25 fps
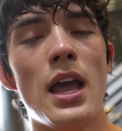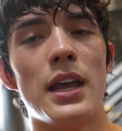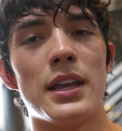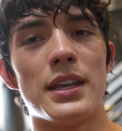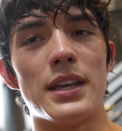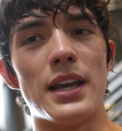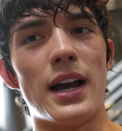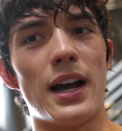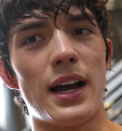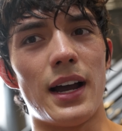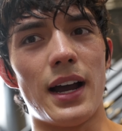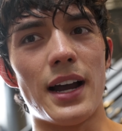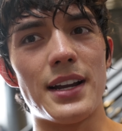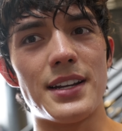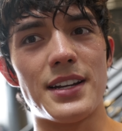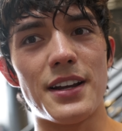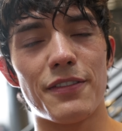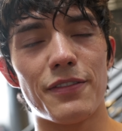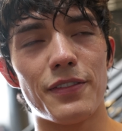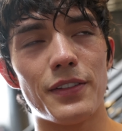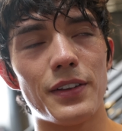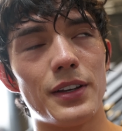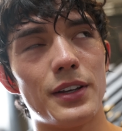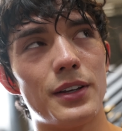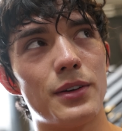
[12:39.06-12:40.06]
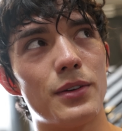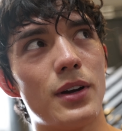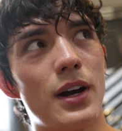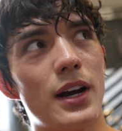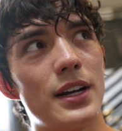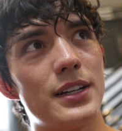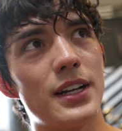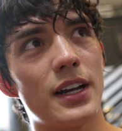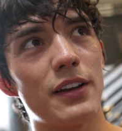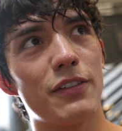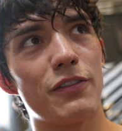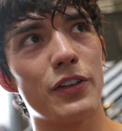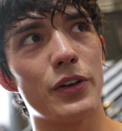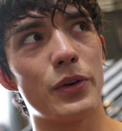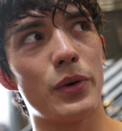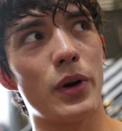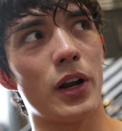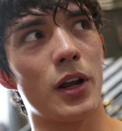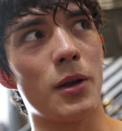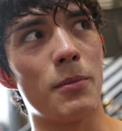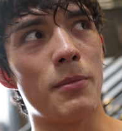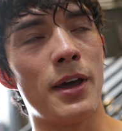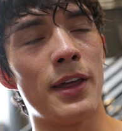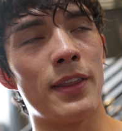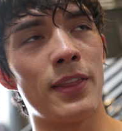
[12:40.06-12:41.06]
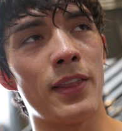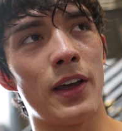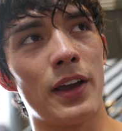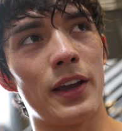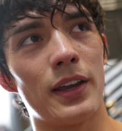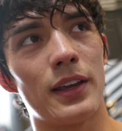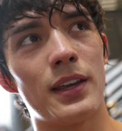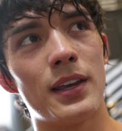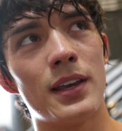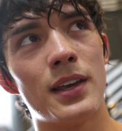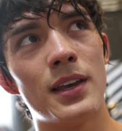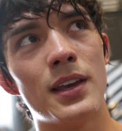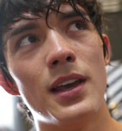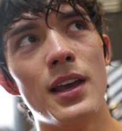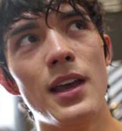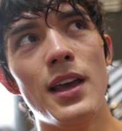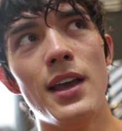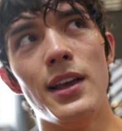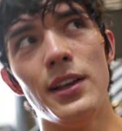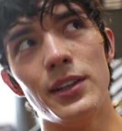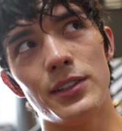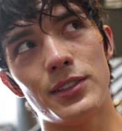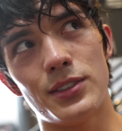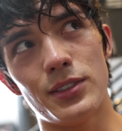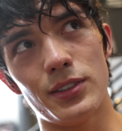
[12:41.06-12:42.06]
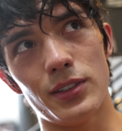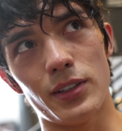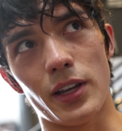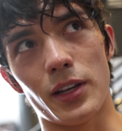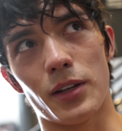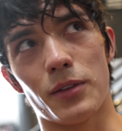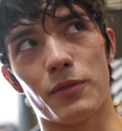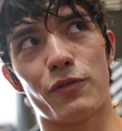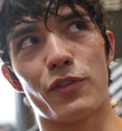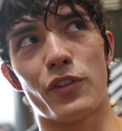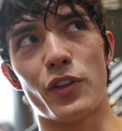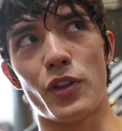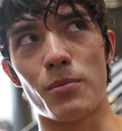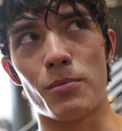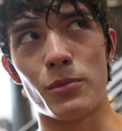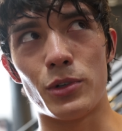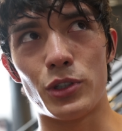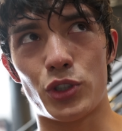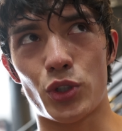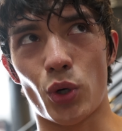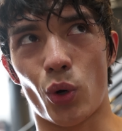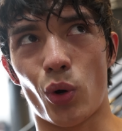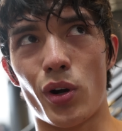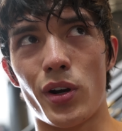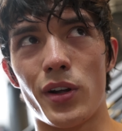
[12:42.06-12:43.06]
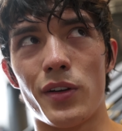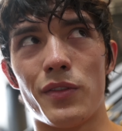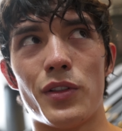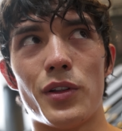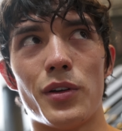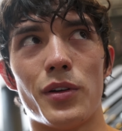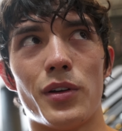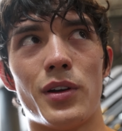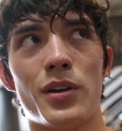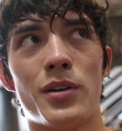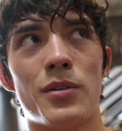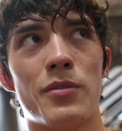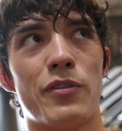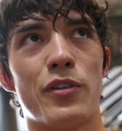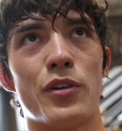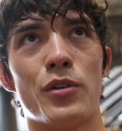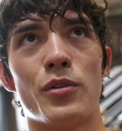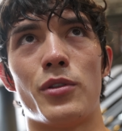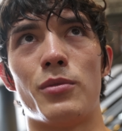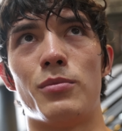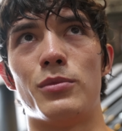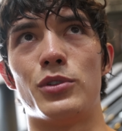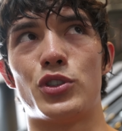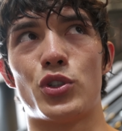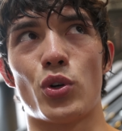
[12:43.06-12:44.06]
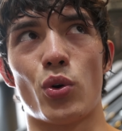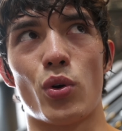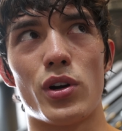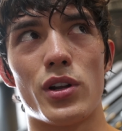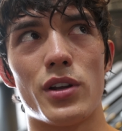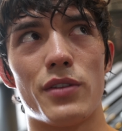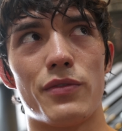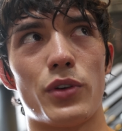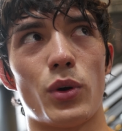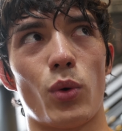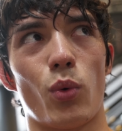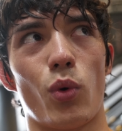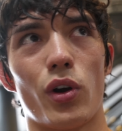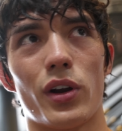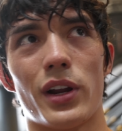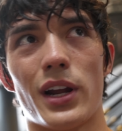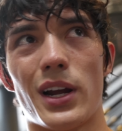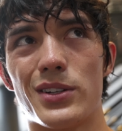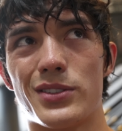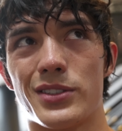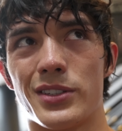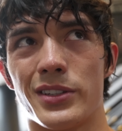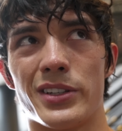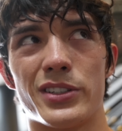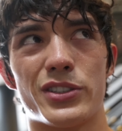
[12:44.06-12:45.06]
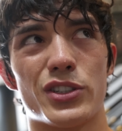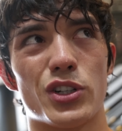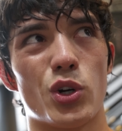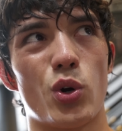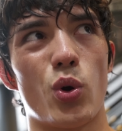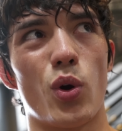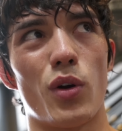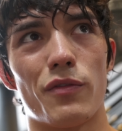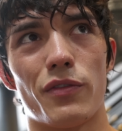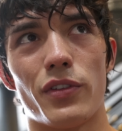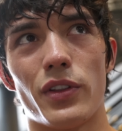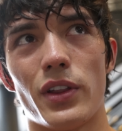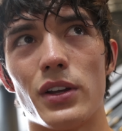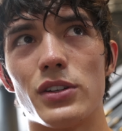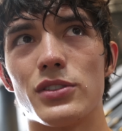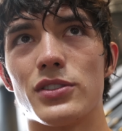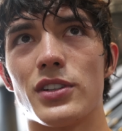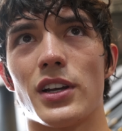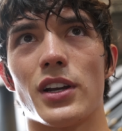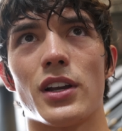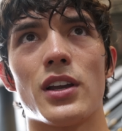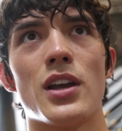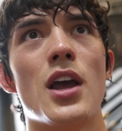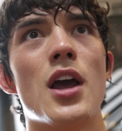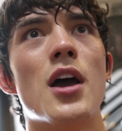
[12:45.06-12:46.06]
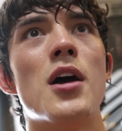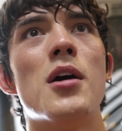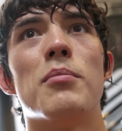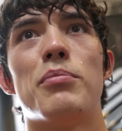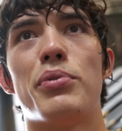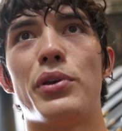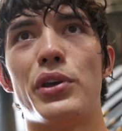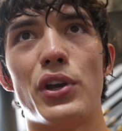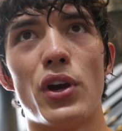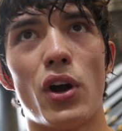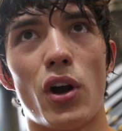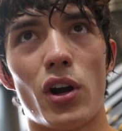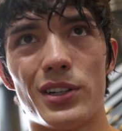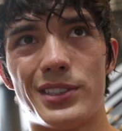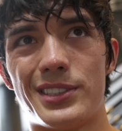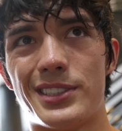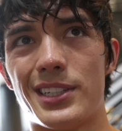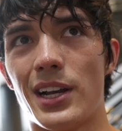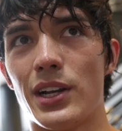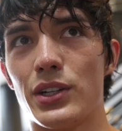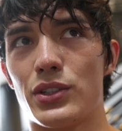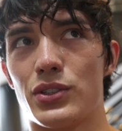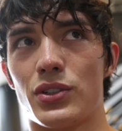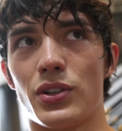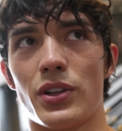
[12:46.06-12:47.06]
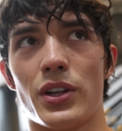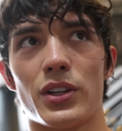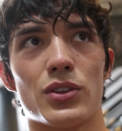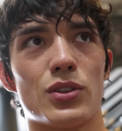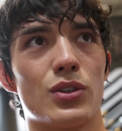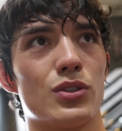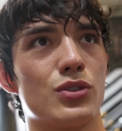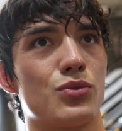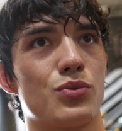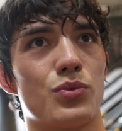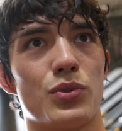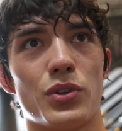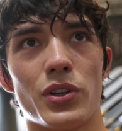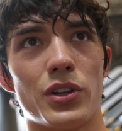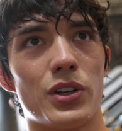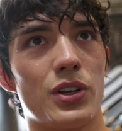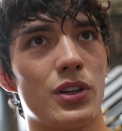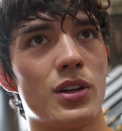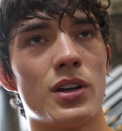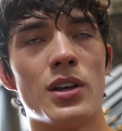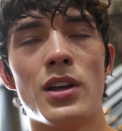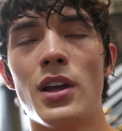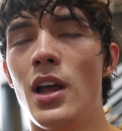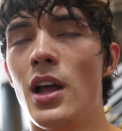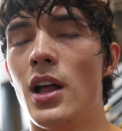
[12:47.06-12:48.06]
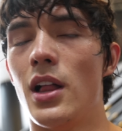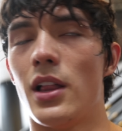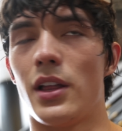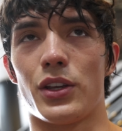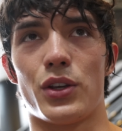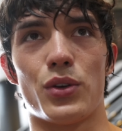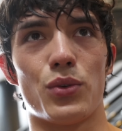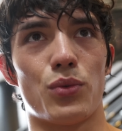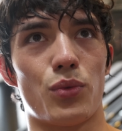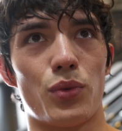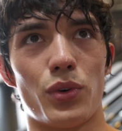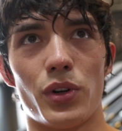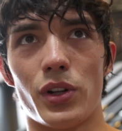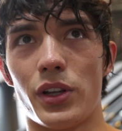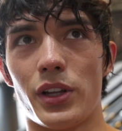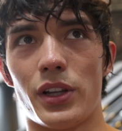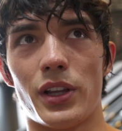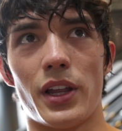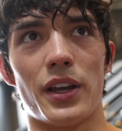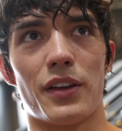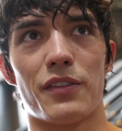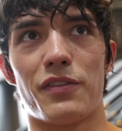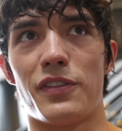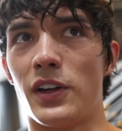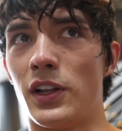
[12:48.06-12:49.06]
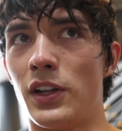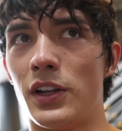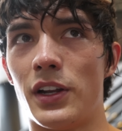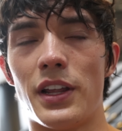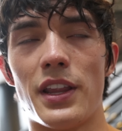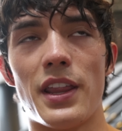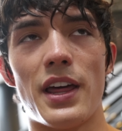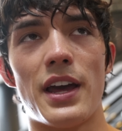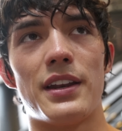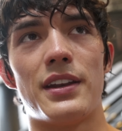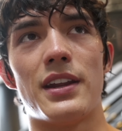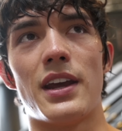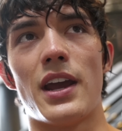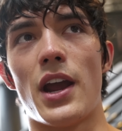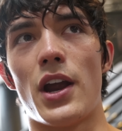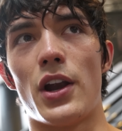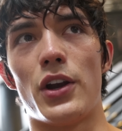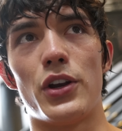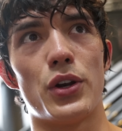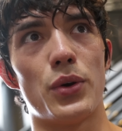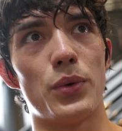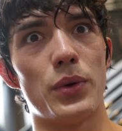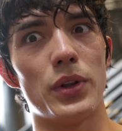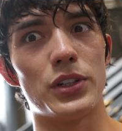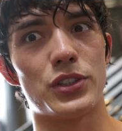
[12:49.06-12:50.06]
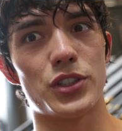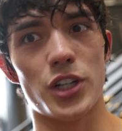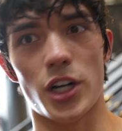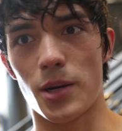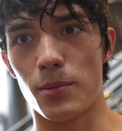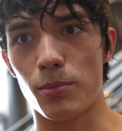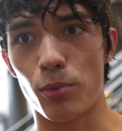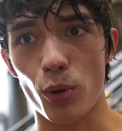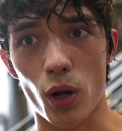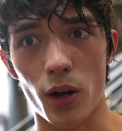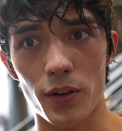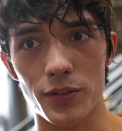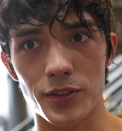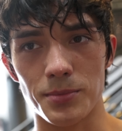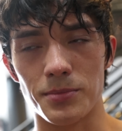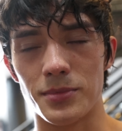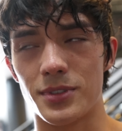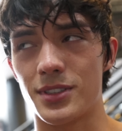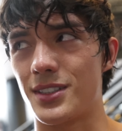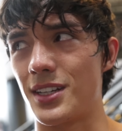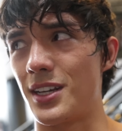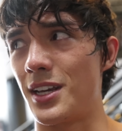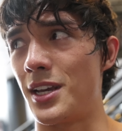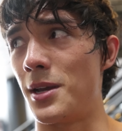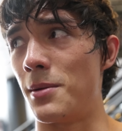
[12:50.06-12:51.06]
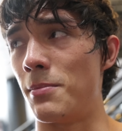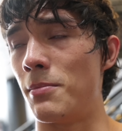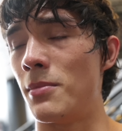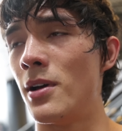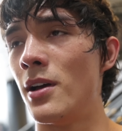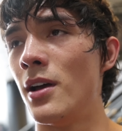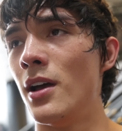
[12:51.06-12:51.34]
yeah, I definitely recommend like for the majority of your workouts, unless you're going for those like PR sets, or like those really like you're really like feeling it that day, or you're really trying to blow off some steam,